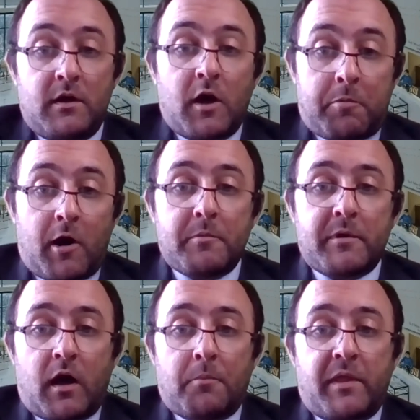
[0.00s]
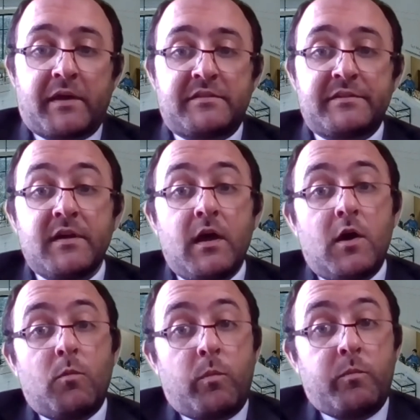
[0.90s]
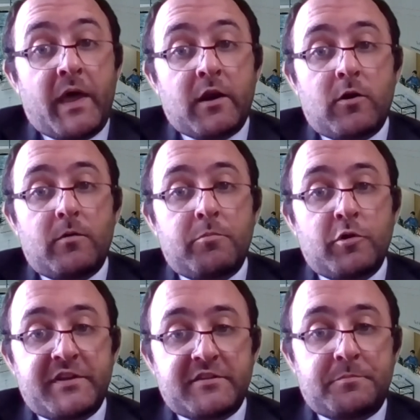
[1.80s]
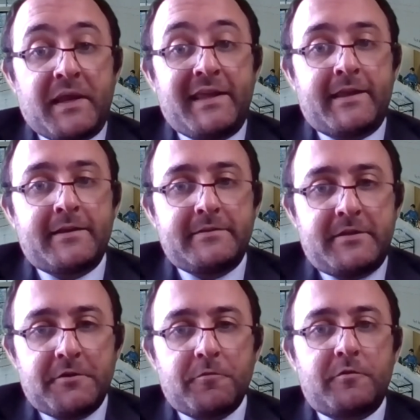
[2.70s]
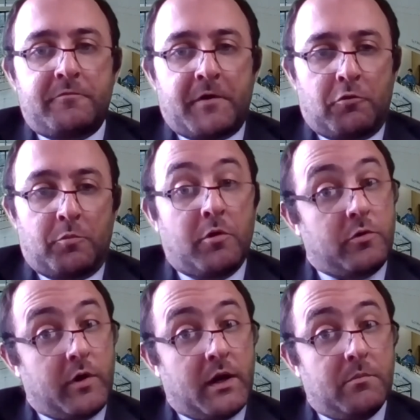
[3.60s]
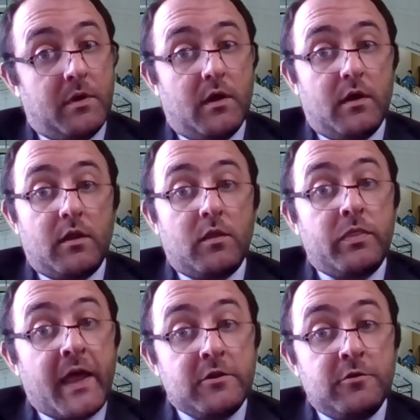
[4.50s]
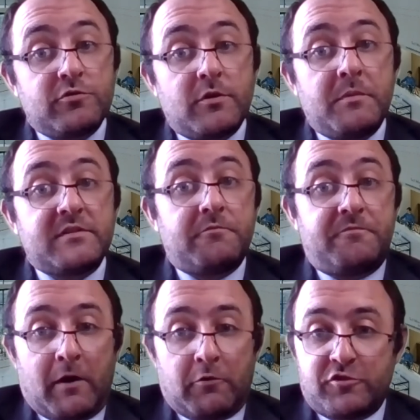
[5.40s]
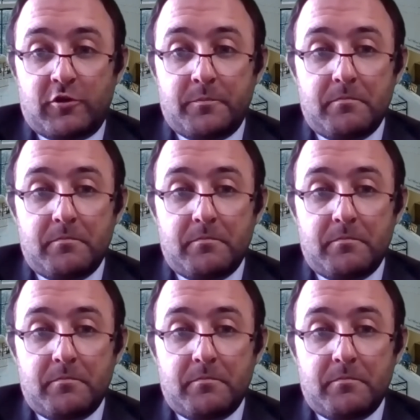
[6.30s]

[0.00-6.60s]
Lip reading: apartment complexes that are participating in a different federal program. That usually means a voucher.